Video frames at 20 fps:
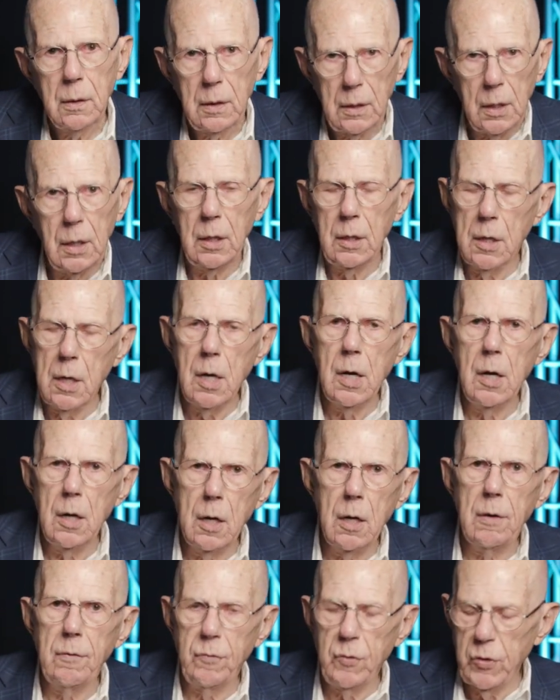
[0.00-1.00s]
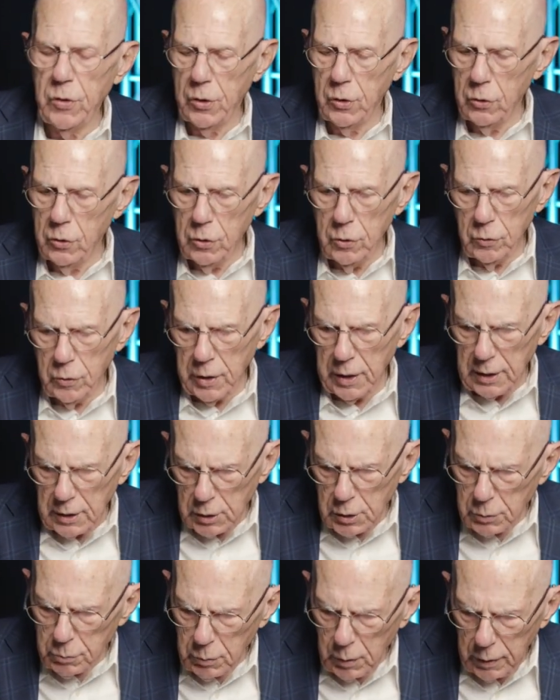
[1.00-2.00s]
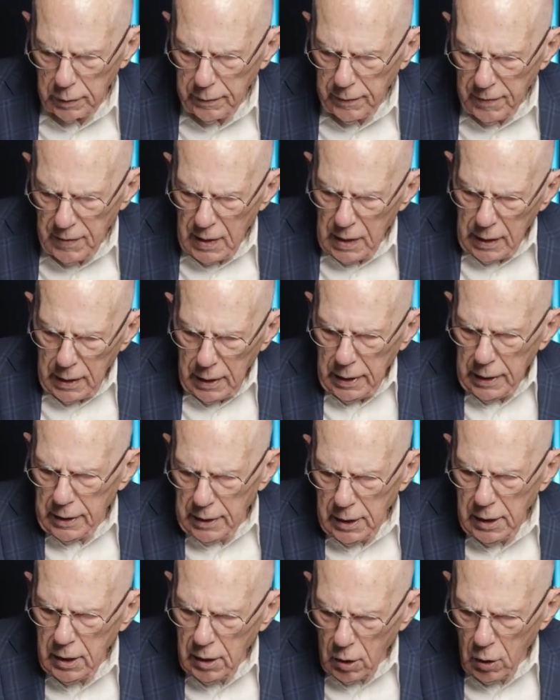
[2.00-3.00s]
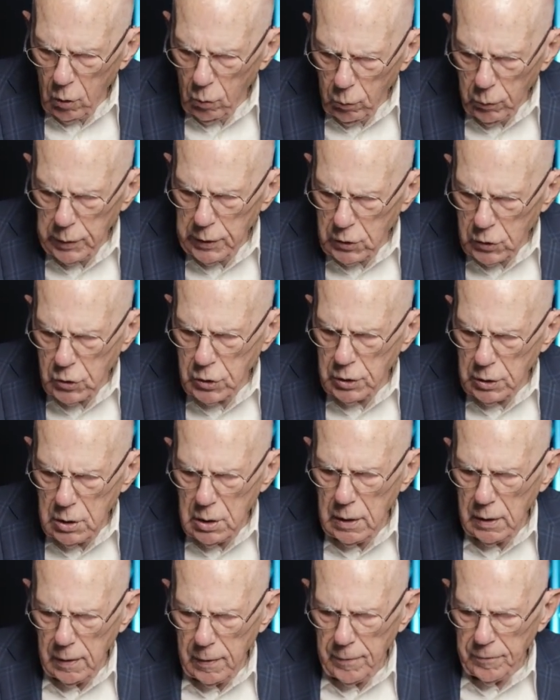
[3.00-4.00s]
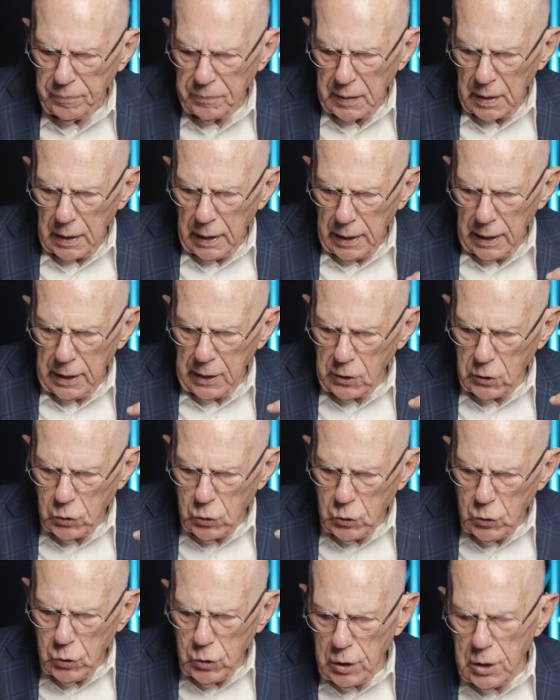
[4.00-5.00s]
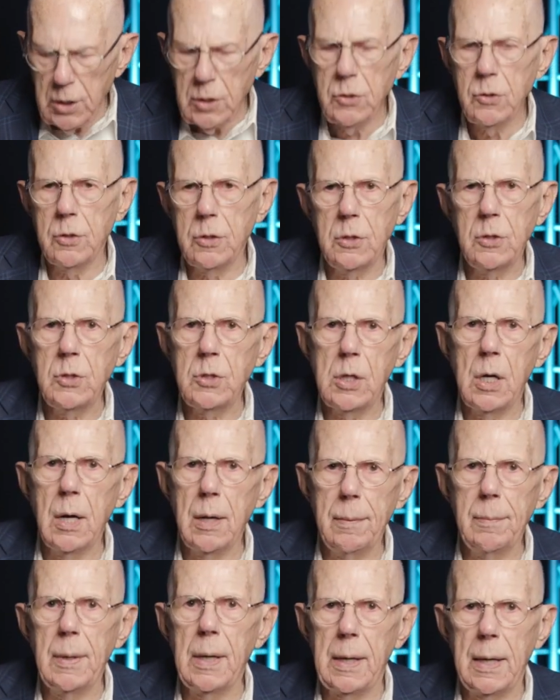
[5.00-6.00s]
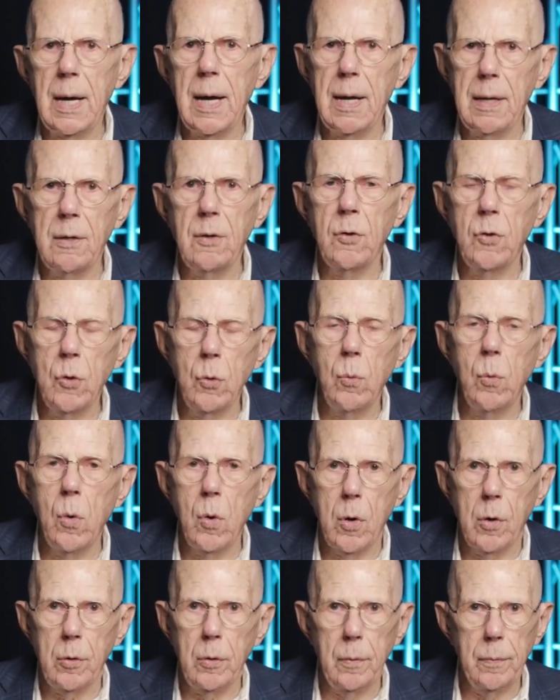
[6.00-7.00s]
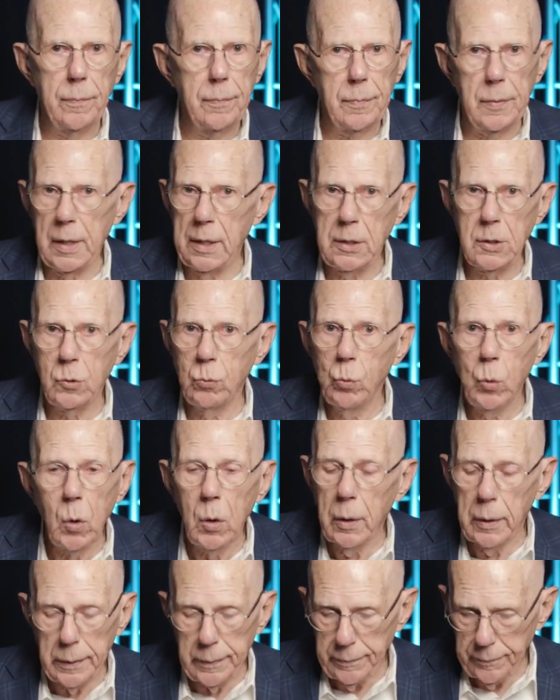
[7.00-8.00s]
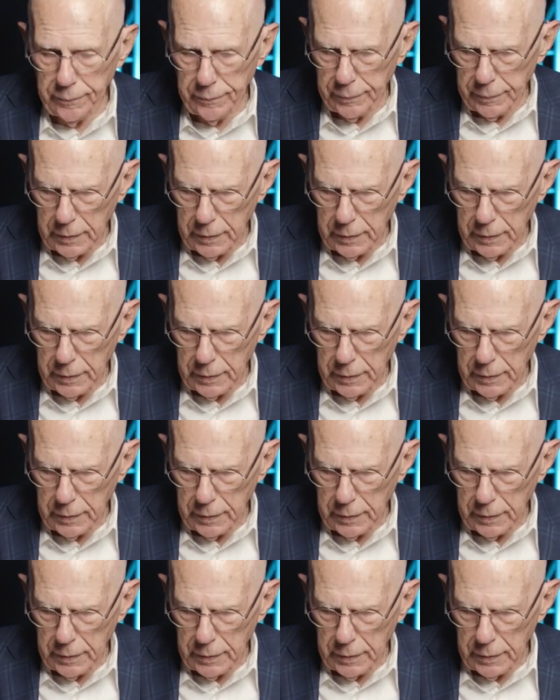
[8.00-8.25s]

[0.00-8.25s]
in all of the New Testament. And here we see as Jesus coming out of the water, that's one.